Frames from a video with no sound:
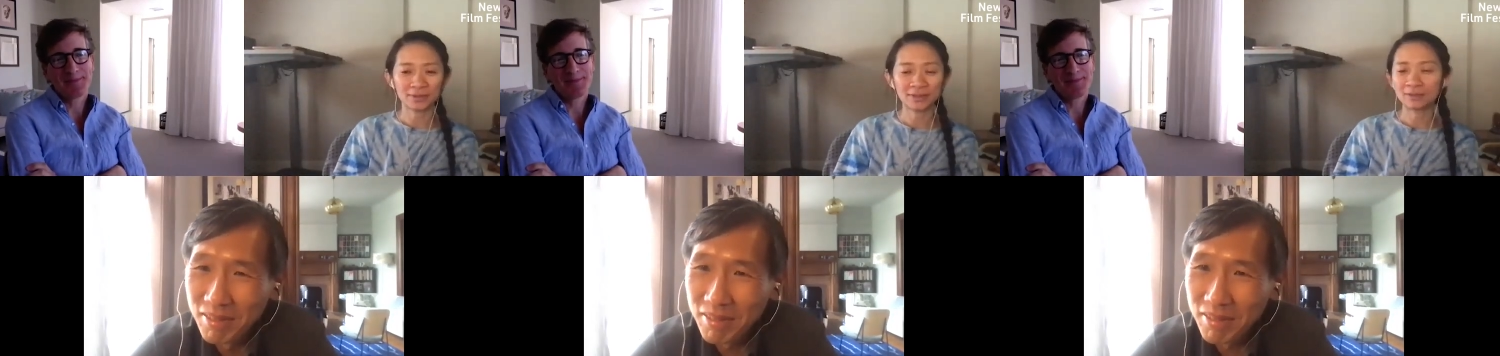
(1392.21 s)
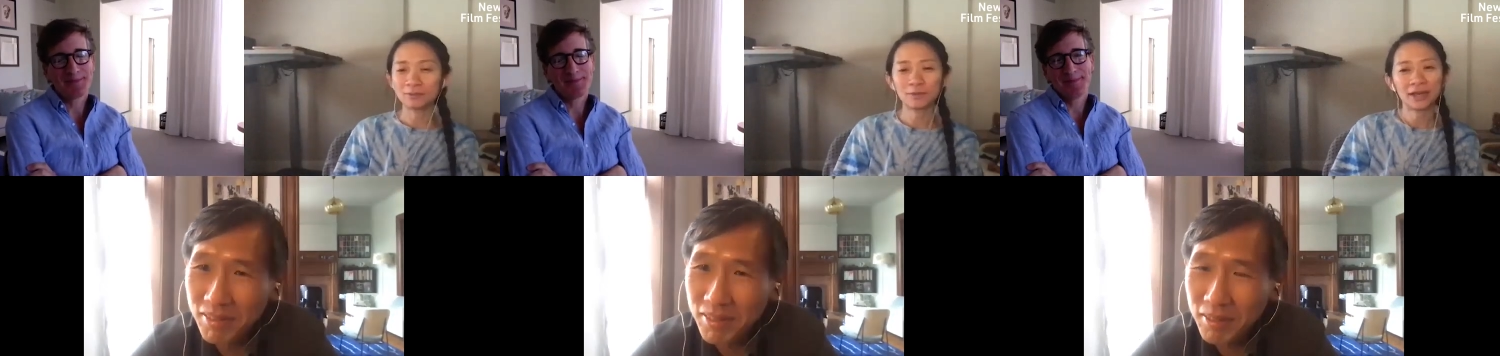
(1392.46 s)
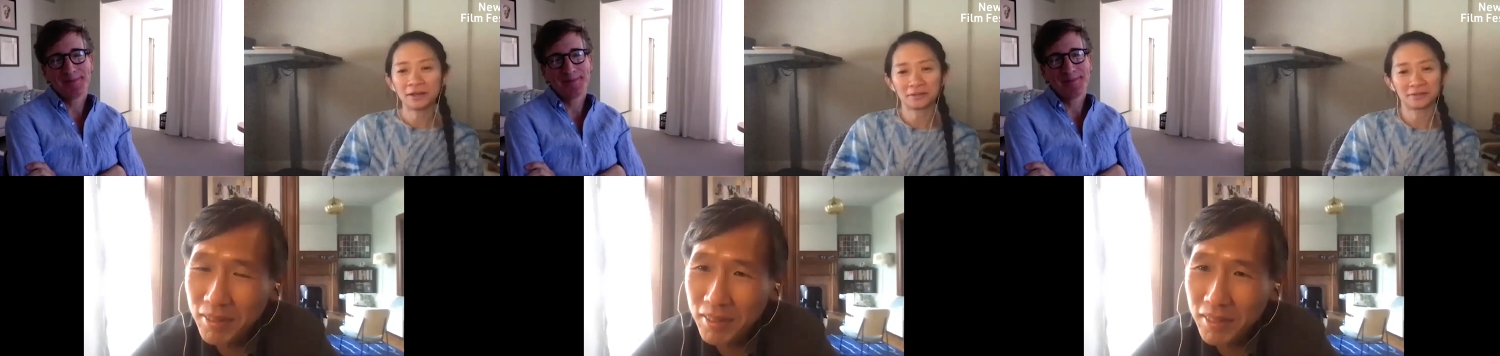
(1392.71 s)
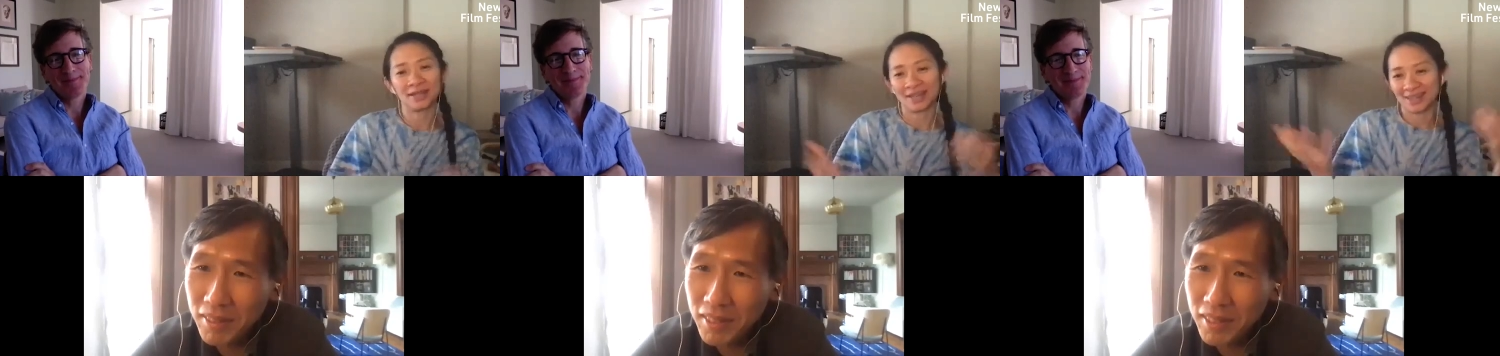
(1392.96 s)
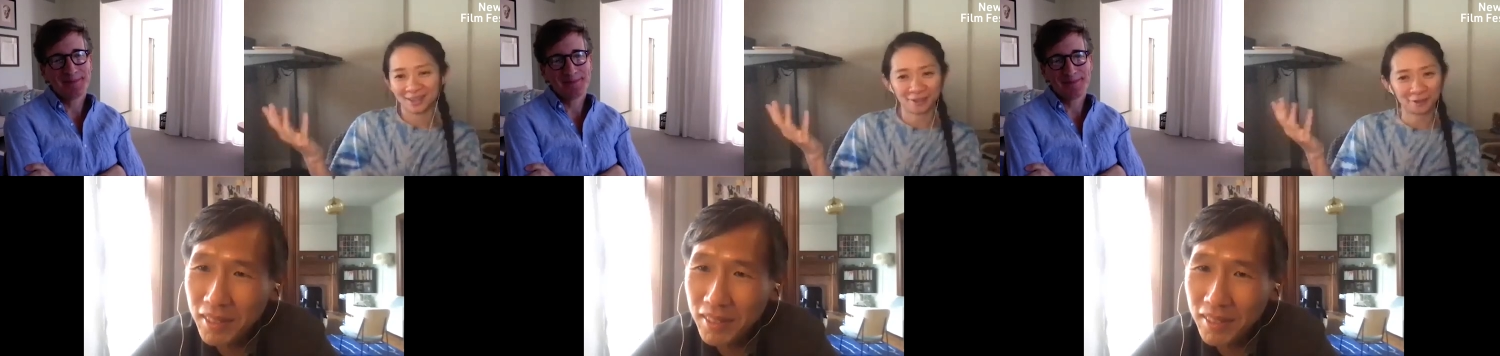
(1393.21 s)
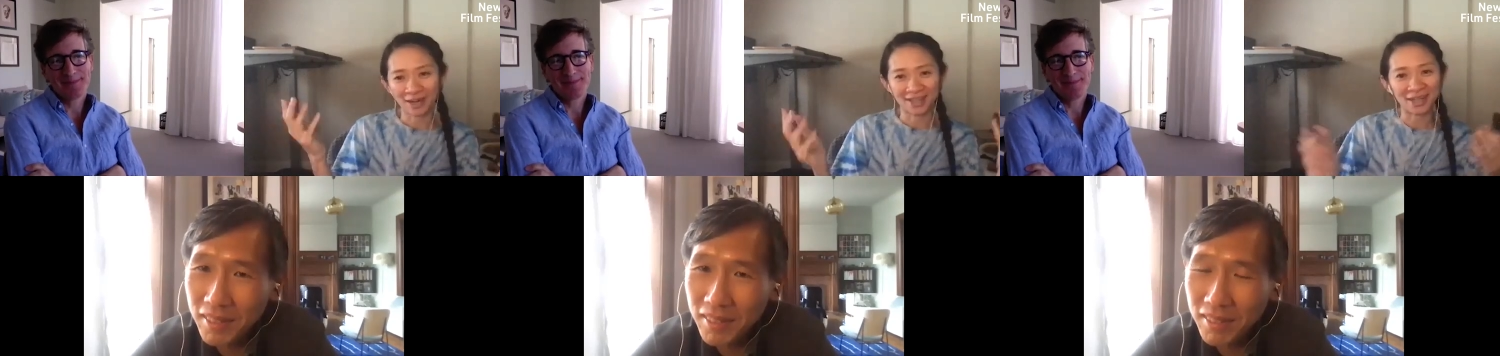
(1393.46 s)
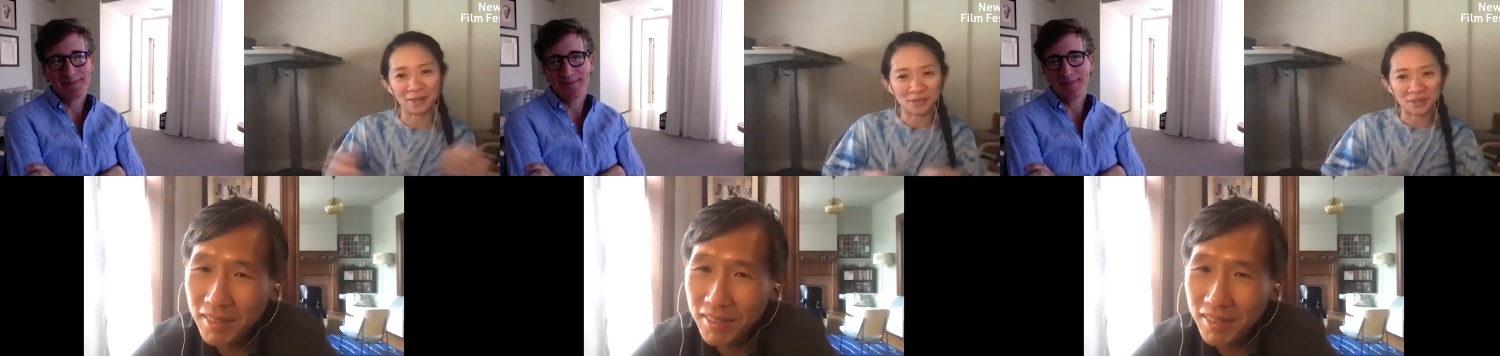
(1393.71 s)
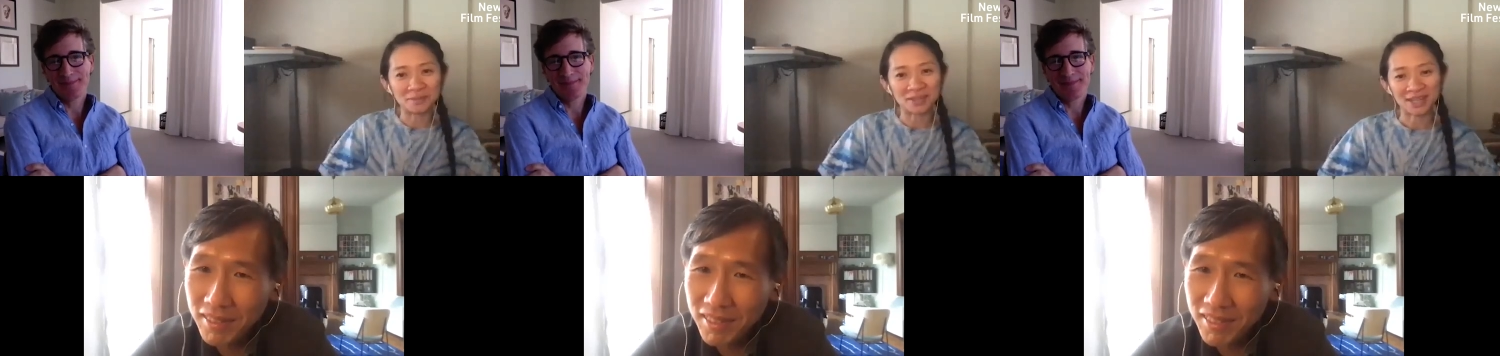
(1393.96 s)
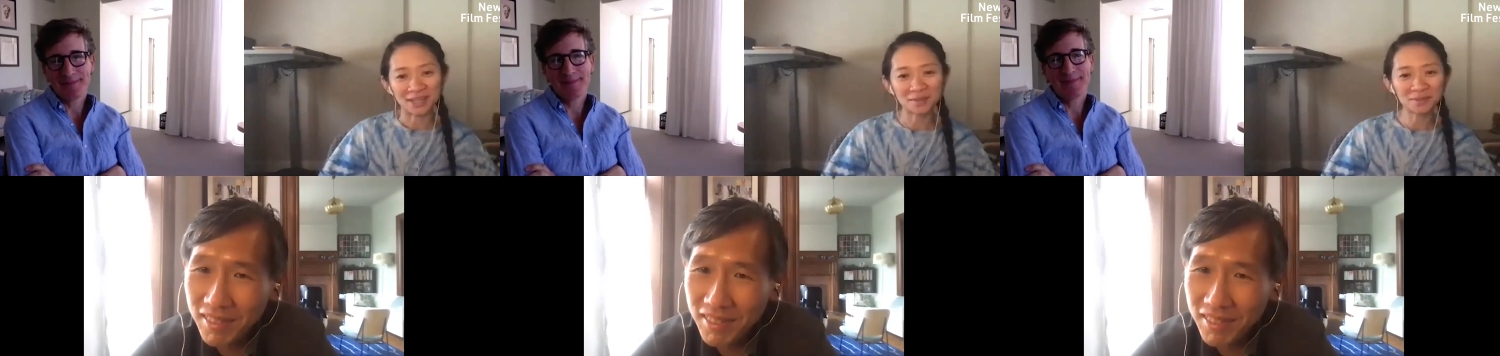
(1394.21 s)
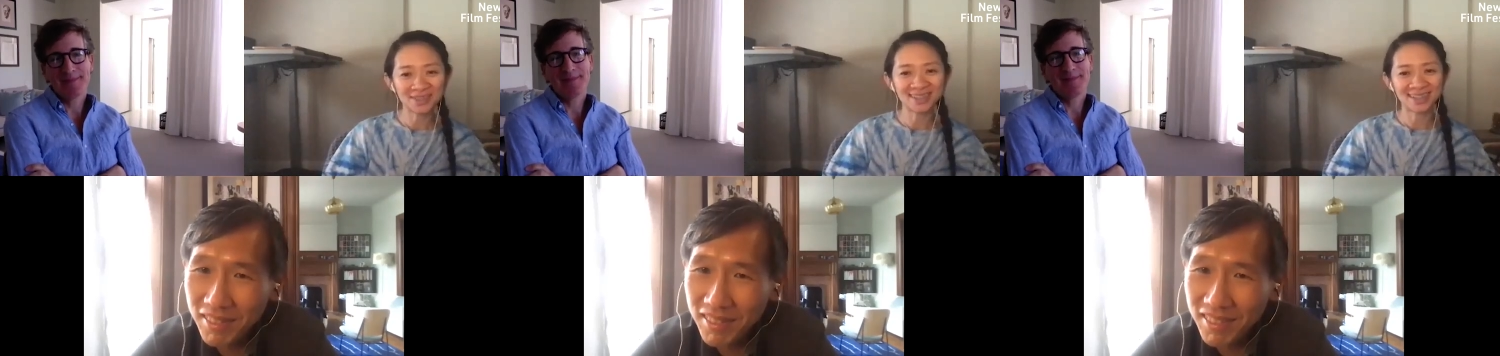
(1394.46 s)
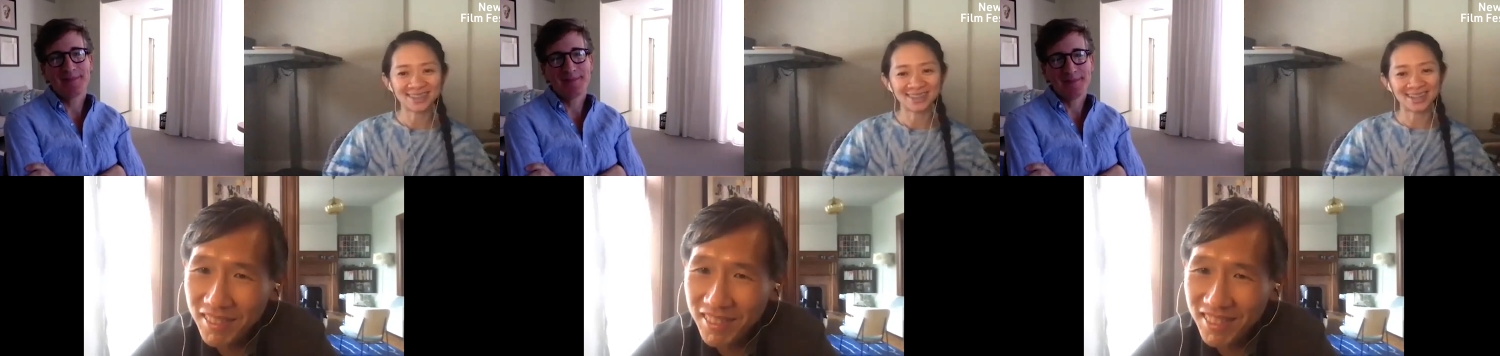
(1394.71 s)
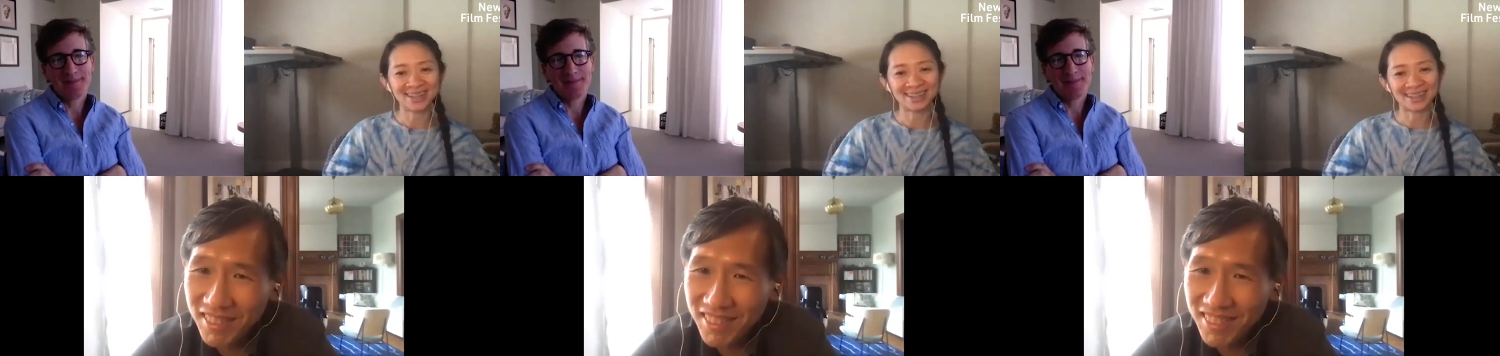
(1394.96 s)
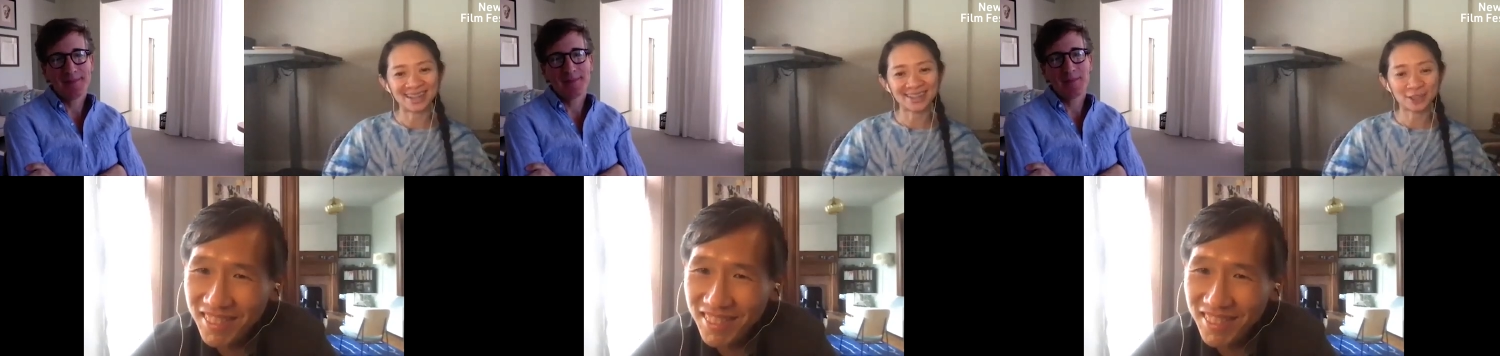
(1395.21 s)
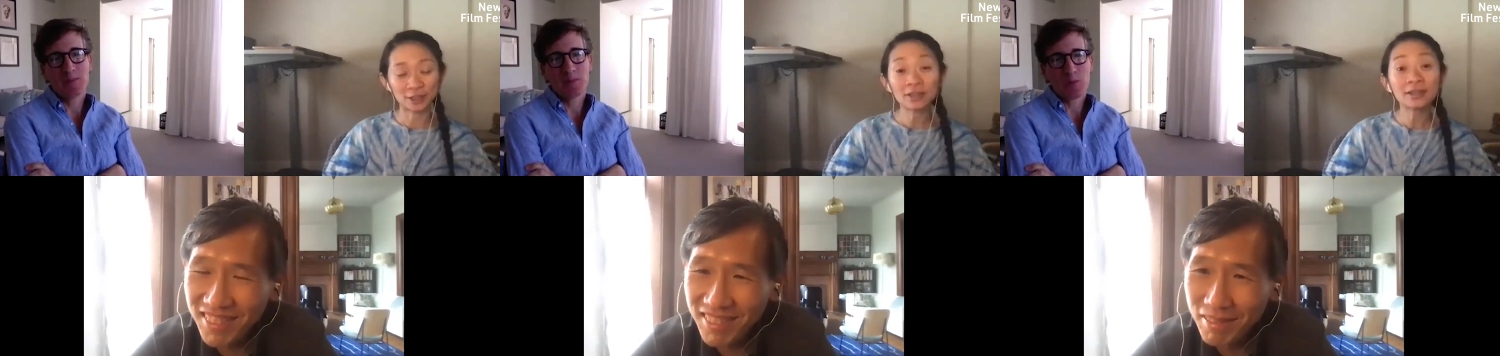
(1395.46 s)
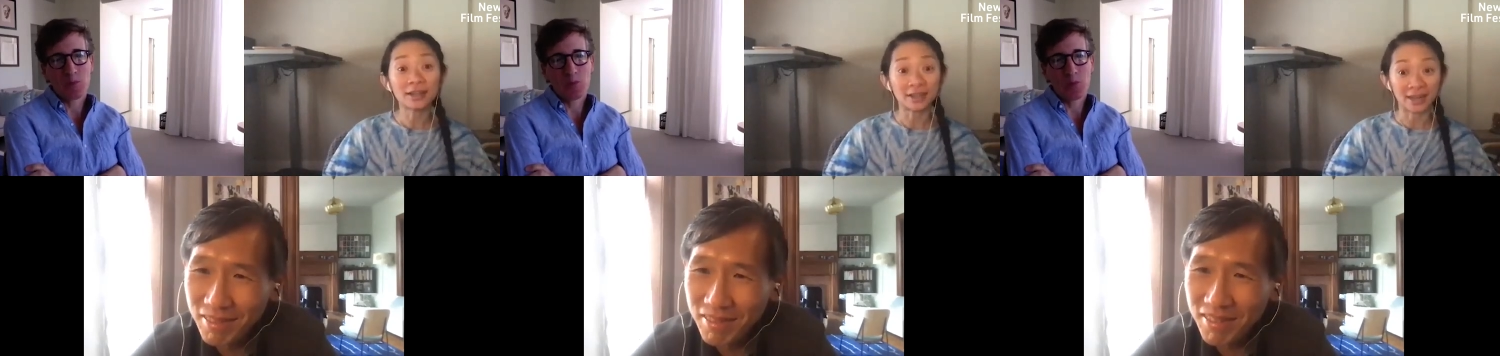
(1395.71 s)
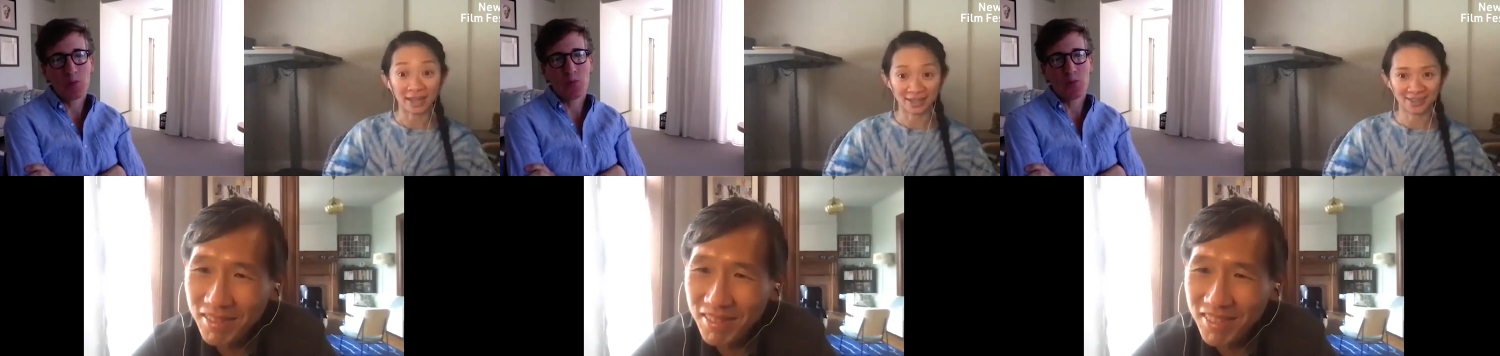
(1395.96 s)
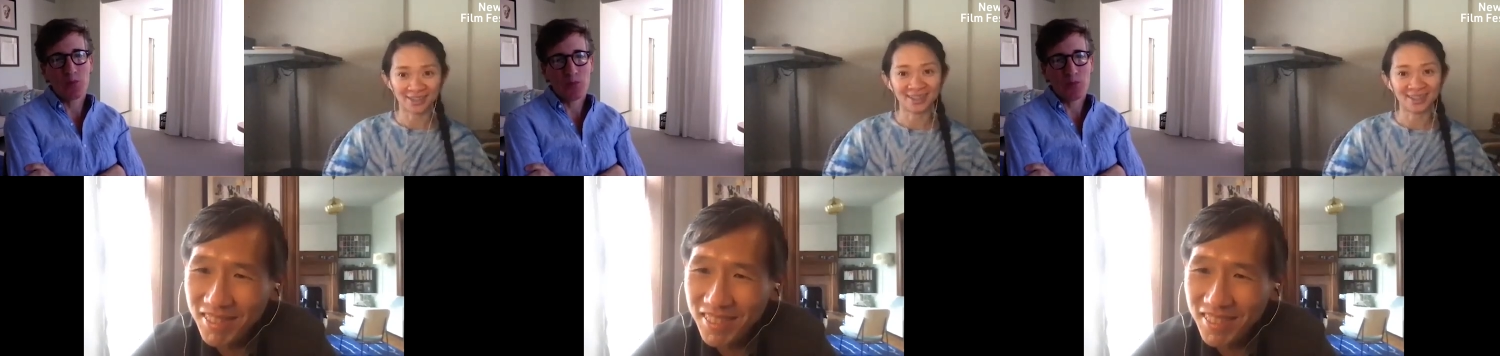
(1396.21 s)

Speaker 1: we all like crack up sometimes, and and that's good actually.